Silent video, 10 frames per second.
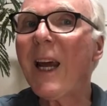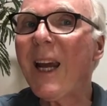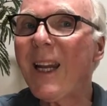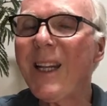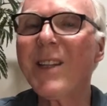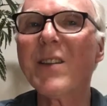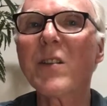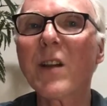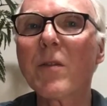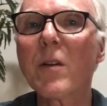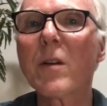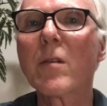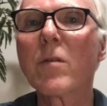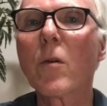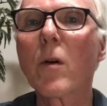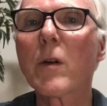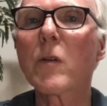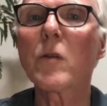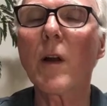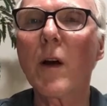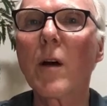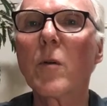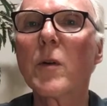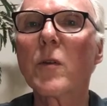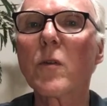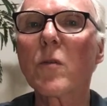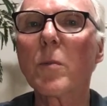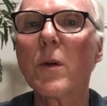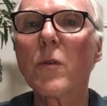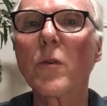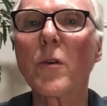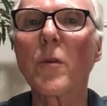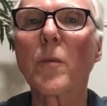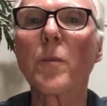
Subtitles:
87 for its style, which is Pilsner.